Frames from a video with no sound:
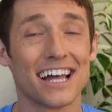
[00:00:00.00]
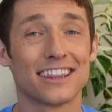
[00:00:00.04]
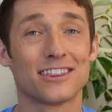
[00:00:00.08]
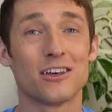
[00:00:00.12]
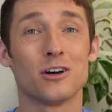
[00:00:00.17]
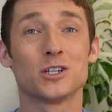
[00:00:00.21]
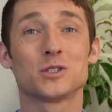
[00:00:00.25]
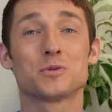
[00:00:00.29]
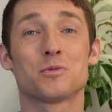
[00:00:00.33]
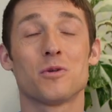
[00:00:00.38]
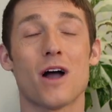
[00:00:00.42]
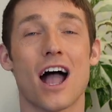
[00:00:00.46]

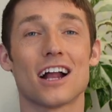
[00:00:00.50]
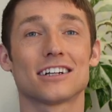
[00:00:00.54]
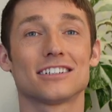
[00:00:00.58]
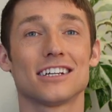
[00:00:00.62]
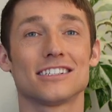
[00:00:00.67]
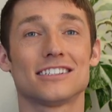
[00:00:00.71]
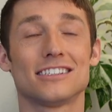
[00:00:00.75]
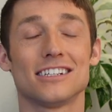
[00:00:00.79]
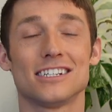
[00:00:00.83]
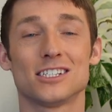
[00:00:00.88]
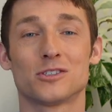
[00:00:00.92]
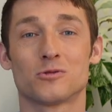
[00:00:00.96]
Those
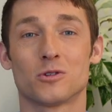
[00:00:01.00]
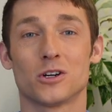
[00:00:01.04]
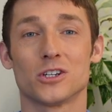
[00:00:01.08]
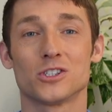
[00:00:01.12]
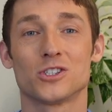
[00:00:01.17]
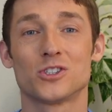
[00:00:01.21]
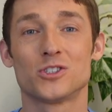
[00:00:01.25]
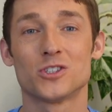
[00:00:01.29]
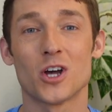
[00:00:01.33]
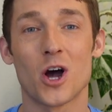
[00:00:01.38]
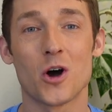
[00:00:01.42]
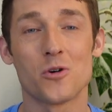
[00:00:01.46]
practices were
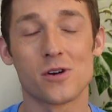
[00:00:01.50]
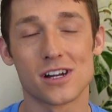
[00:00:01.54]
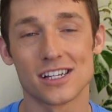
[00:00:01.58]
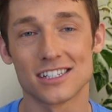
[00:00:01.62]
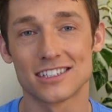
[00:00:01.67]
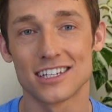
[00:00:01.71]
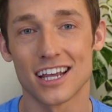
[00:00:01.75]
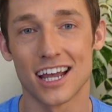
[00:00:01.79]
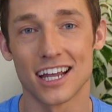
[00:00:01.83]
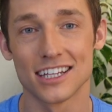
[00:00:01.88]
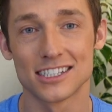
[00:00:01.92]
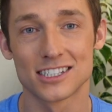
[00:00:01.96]
so
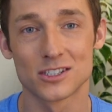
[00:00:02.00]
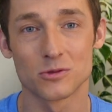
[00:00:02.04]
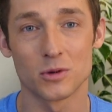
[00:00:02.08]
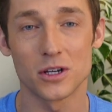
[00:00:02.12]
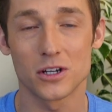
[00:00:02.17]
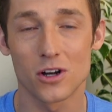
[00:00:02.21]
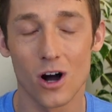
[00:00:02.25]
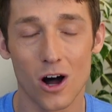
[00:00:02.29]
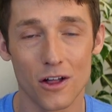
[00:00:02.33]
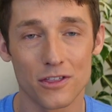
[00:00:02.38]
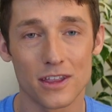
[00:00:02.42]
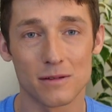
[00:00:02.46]
intense. We
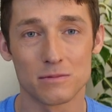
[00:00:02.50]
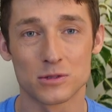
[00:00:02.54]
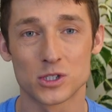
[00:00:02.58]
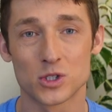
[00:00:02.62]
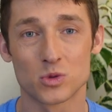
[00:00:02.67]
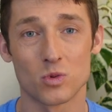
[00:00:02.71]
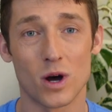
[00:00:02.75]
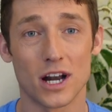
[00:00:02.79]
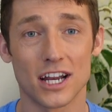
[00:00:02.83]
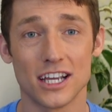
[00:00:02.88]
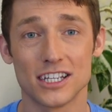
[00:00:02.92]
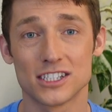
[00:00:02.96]
called them
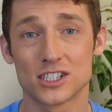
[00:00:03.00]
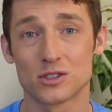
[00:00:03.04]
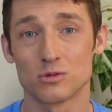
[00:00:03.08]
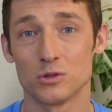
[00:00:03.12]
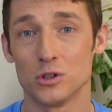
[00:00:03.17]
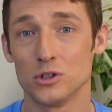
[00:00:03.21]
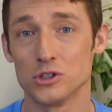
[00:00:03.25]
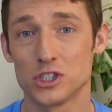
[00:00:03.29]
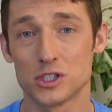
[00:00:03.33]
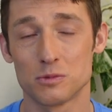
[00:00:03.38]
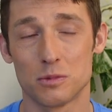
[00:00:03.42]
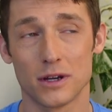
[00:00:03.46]
Sweaty
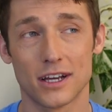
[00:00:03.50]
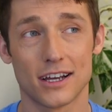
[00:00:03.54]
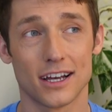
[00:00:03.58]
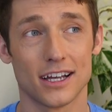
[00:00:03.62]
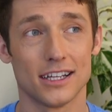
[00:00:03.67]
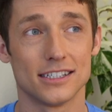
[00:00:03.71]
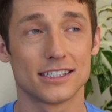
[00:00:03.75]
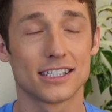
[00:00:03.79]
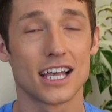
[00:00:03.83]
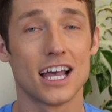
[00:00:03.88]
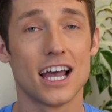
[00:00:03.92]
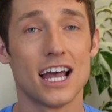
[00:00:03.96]
Swoosh
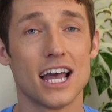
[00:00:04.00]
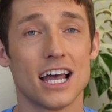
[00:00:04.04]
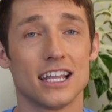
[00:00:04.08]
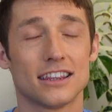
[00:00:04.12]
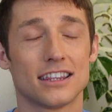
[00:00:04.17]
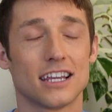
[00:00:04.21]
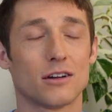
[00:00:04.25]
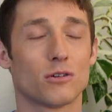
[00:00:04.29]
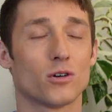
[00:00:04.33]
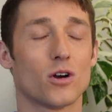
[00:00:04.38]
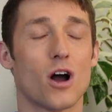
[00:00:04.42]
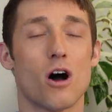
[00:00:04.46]
because
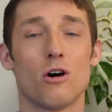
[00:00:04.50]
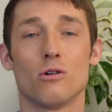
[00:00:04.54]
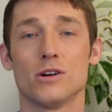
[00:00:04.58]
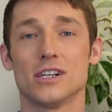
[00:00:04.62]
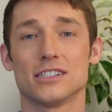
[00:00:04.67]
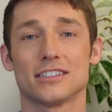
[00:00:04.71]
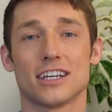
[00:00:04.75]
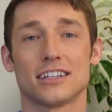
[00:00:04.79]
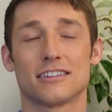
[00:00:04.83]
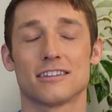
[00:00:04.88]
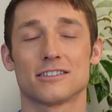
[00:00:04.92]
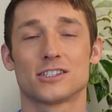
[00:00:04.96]
they were
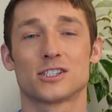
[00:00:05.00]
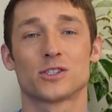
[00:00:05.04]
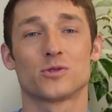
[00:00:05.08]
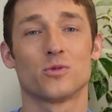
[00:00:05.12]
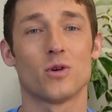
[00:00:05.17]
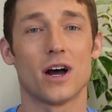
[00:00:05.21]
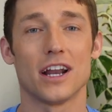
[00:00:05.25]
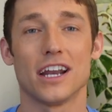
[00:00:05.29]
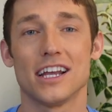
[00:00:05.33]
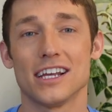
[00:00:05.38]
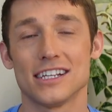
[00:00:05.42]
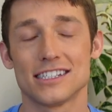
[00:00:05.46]
always like the
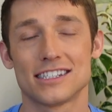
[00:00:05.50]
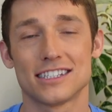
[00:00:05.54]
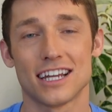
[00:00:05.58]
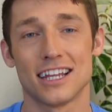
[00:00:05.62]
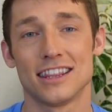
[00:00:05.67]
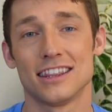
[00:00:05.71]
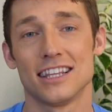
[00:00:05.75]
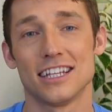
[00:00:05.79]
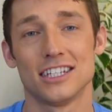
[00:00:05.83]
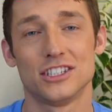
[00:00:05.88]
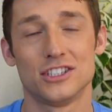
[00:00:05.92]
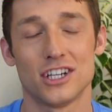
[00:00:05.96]
sweatiest
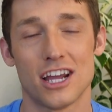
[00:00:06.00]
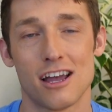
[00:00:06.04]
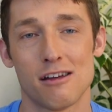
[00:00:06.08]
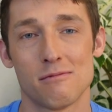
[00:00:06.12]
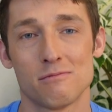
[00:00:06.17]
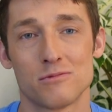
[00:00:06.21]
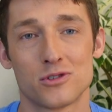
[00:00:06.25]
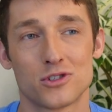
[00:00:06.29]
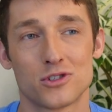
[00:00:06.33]
in the gym.